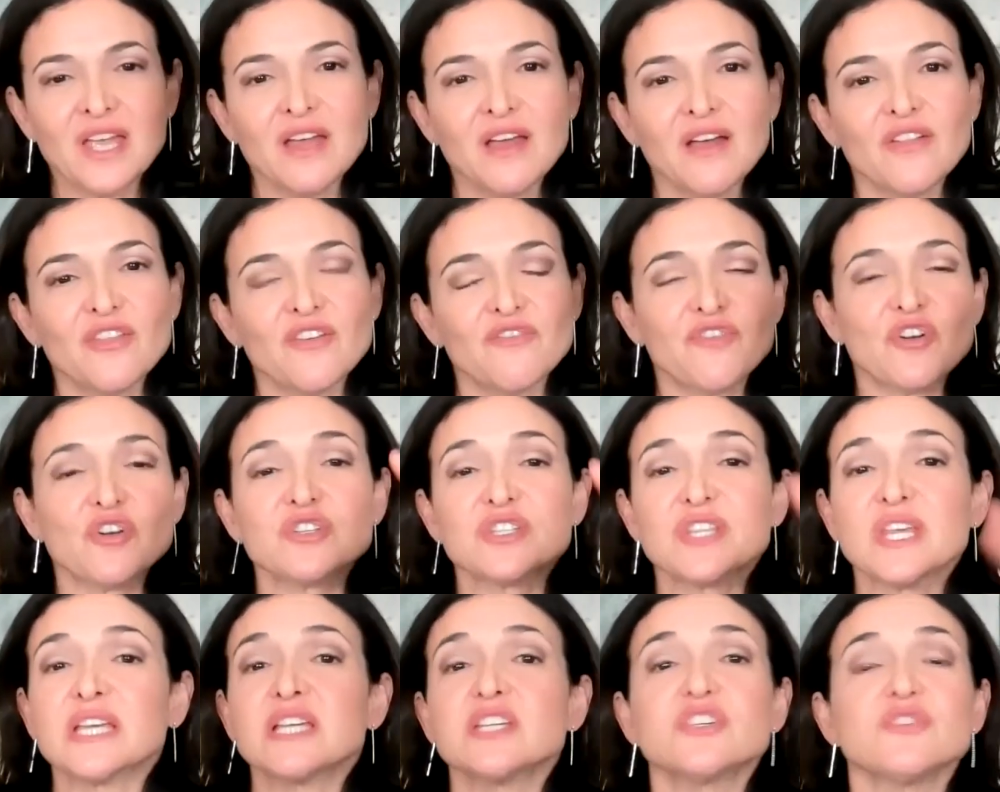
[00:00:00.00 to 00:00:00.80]
The first
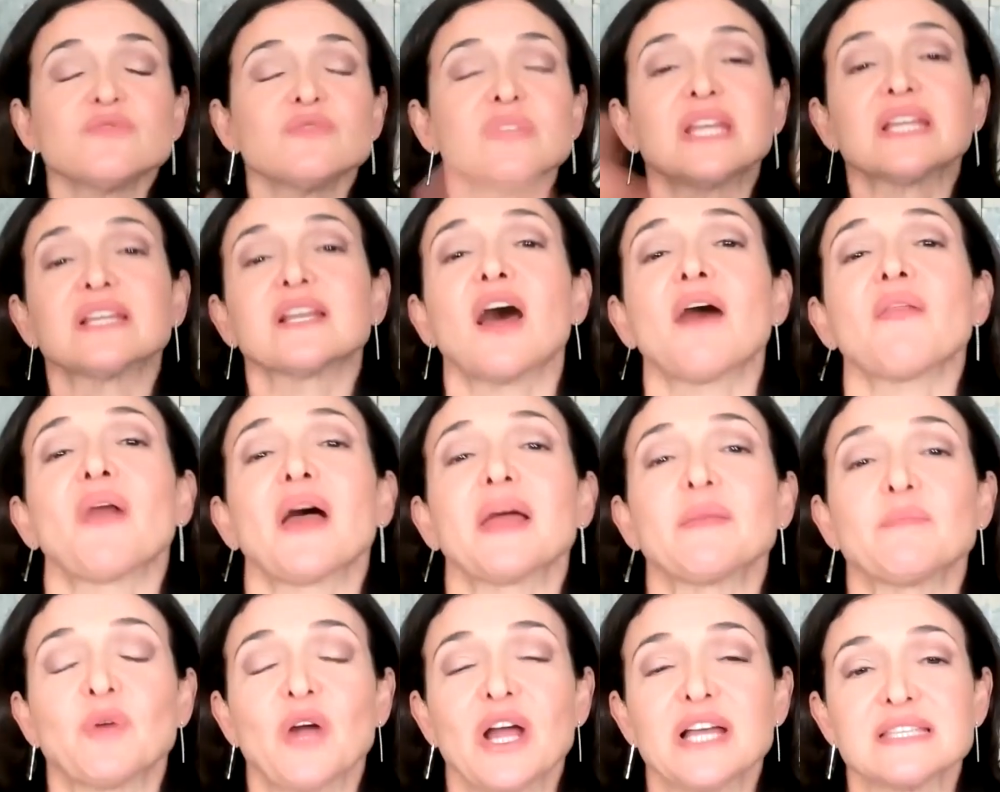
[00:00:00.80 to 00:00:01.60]
thing is you need an
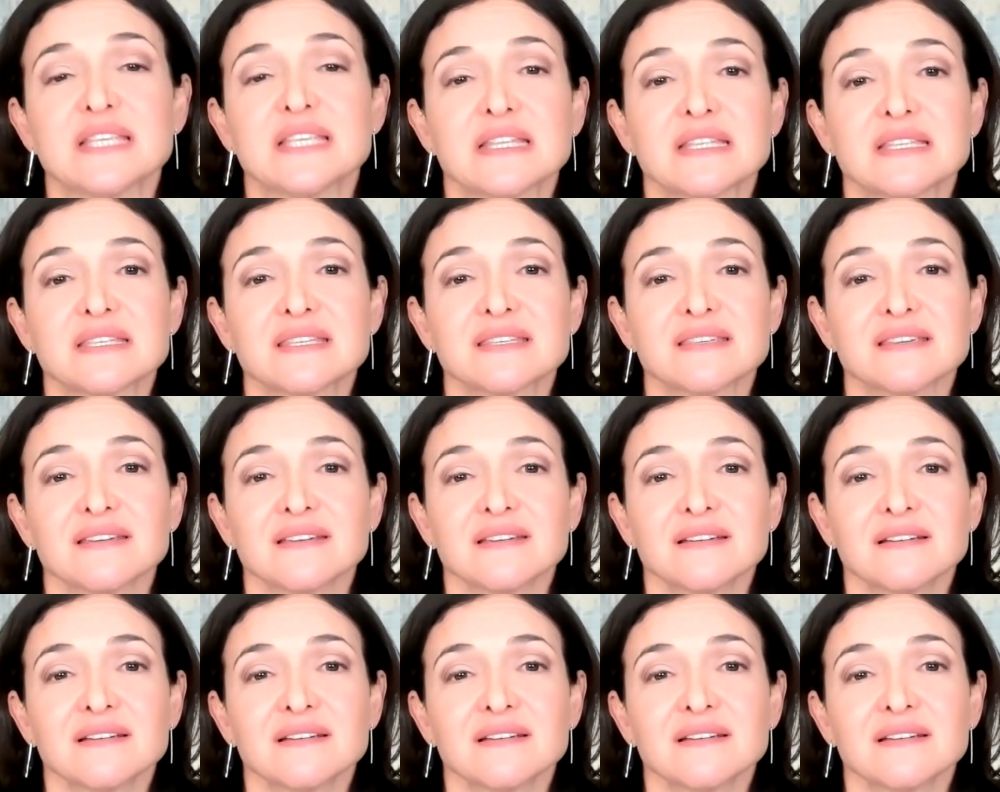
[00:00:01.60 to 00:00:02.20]
online presence.